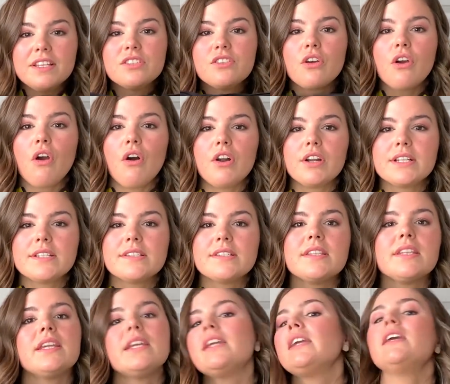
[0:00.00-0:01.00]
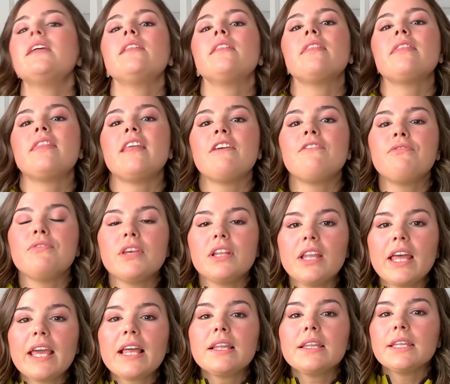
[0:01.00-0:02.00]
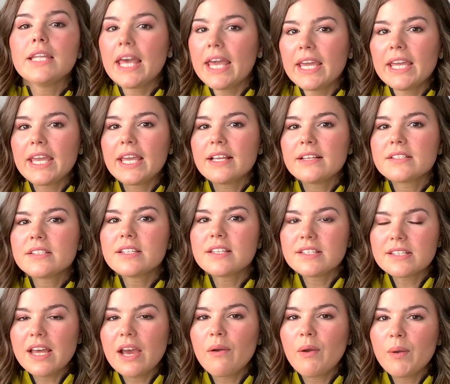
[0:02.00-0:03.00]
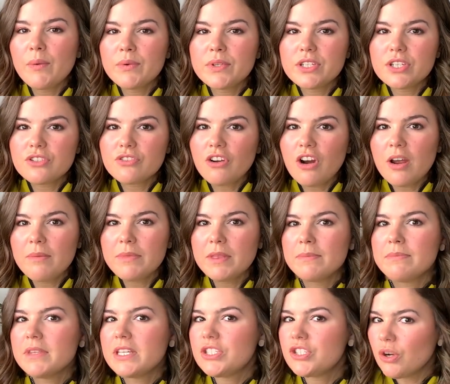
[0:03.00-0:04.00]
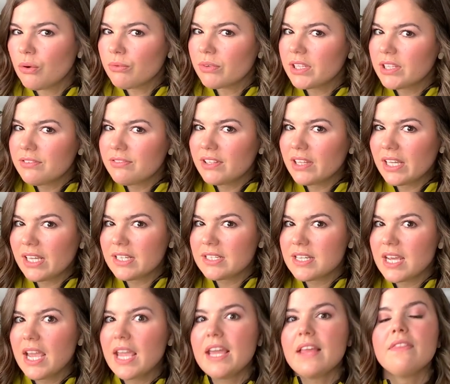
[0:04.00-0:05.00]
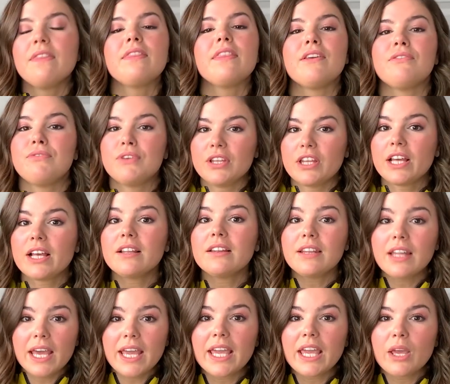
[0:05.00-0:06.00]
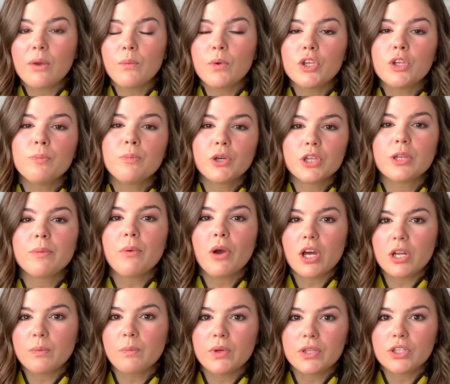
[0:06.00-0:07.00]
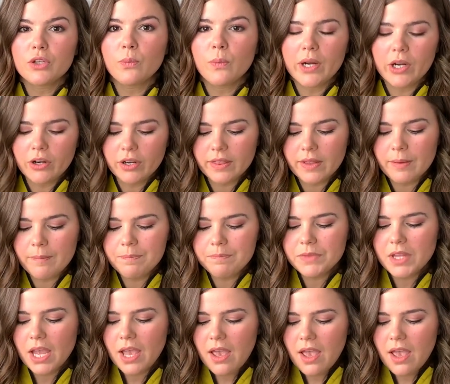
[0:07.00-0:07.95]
are honestly, they feel like leggings is how I would describe them. They don't really feel like a tight. They feel like a legging when you put them on and when you're wearing them.